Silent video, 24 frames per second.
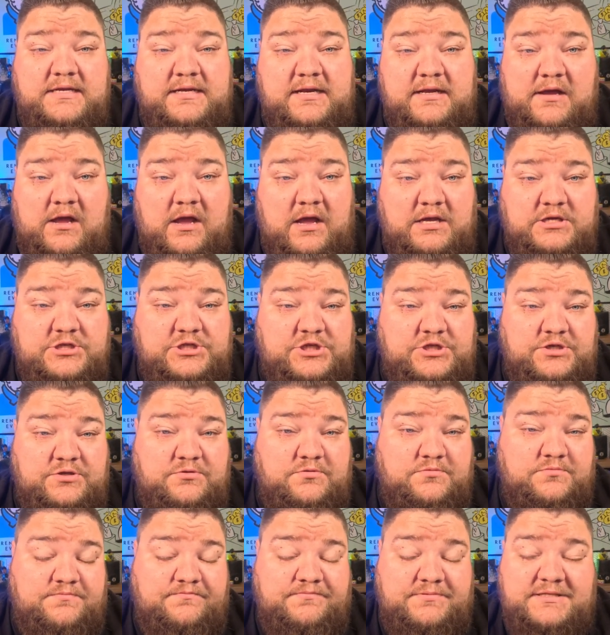going to cost
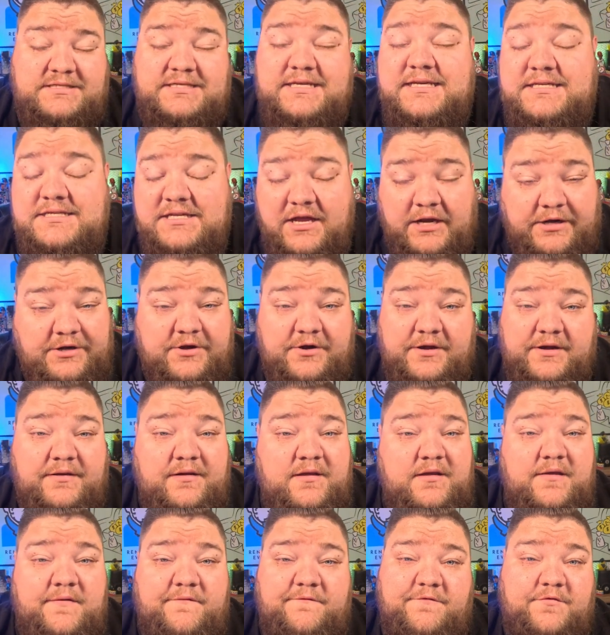you 600
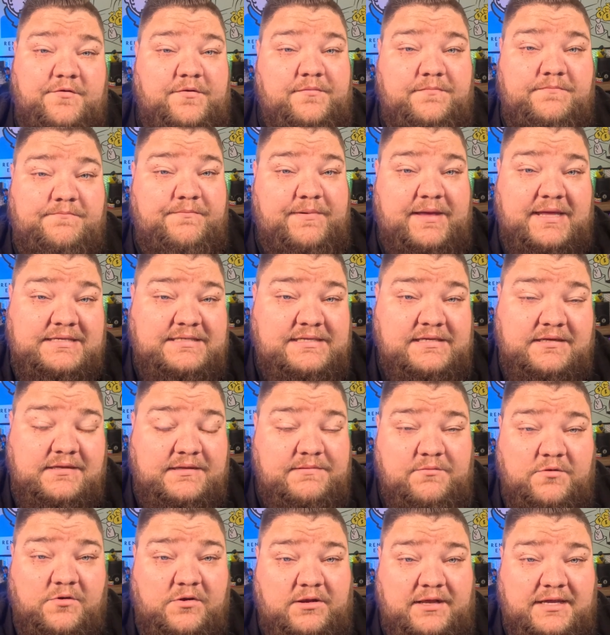for
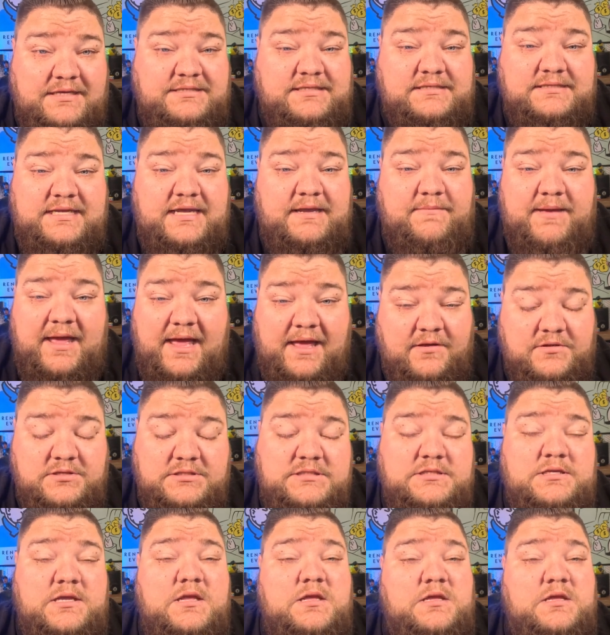basically more or less the same house